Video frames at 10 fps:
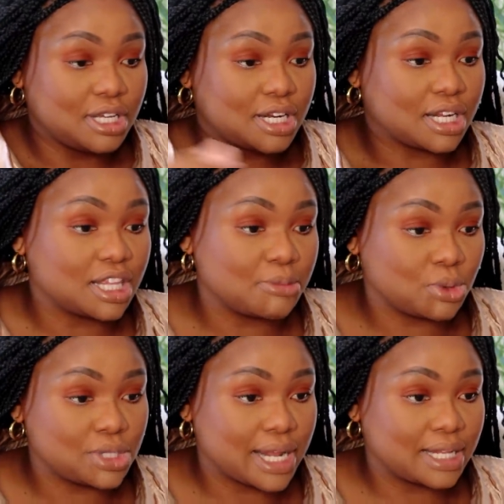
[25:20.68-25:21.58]
nothing
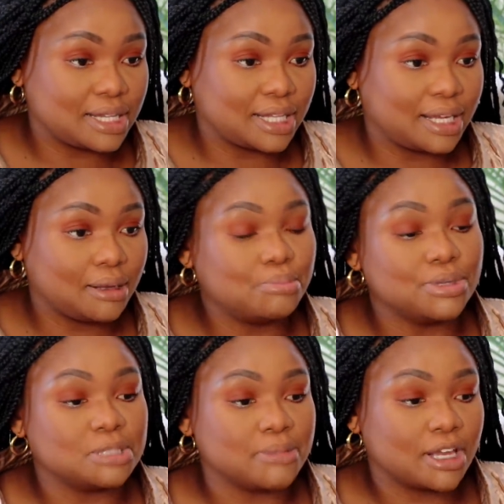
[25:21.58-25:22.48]
more to add there.
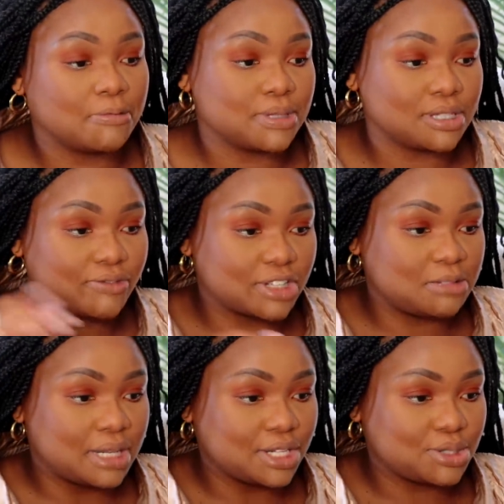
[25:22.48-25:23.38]
B's makeup is
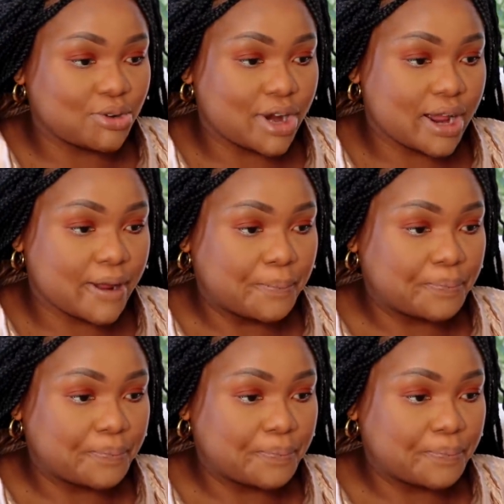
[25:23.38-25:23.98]
self-explanatory.